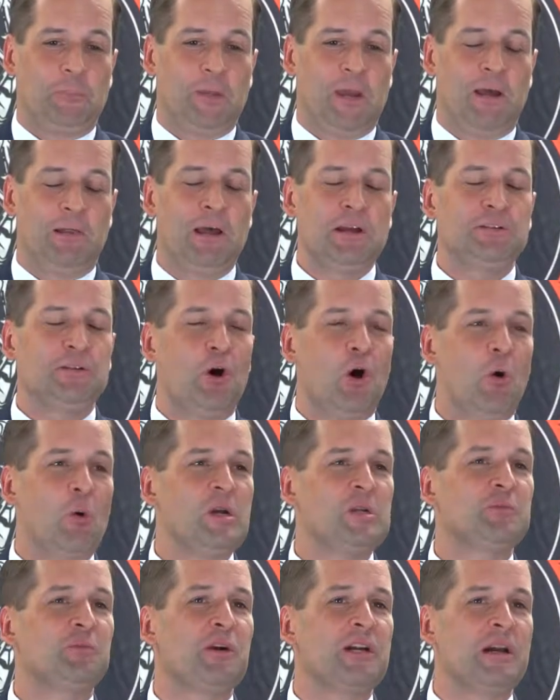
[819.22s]
like to
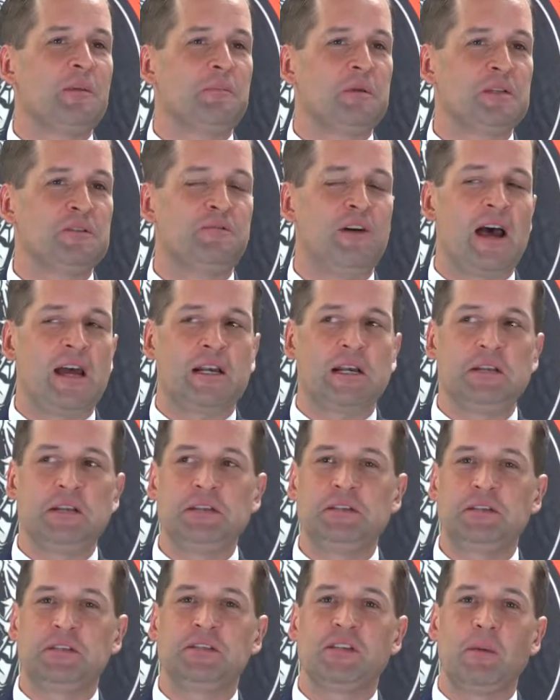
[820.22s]
always bring up this fact, and
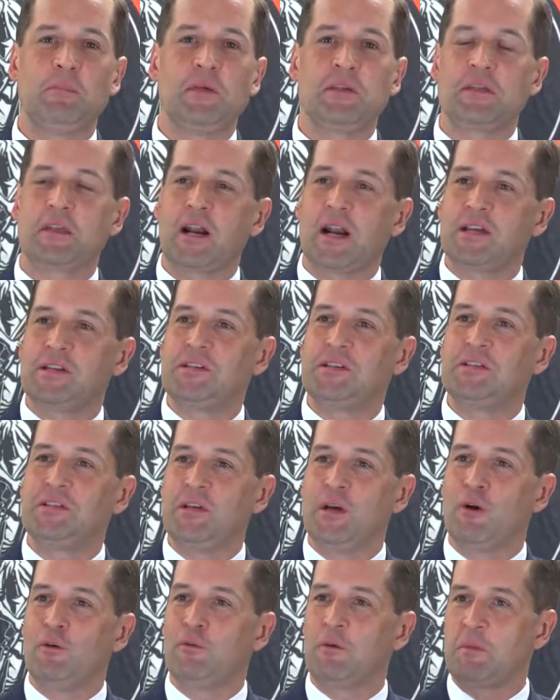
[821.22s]
this is something that I
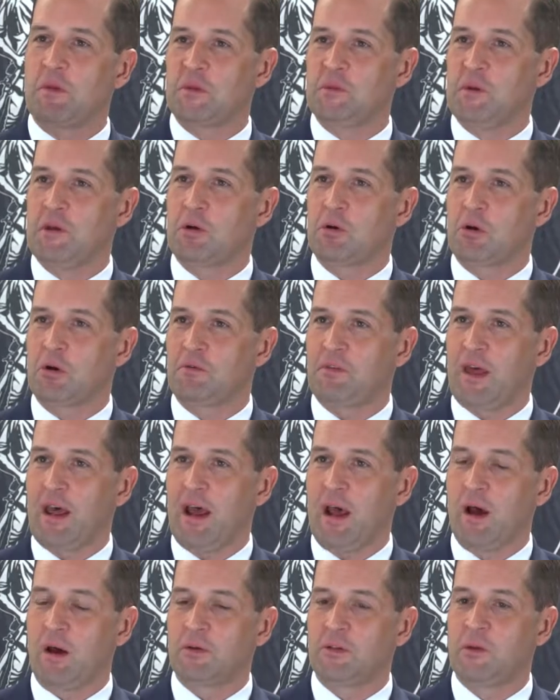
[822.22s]
steal from the Speaker of the
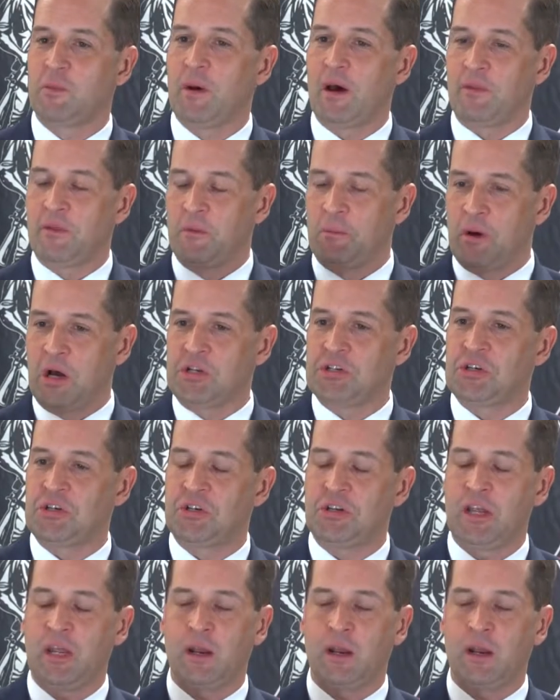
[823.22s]
House about the budget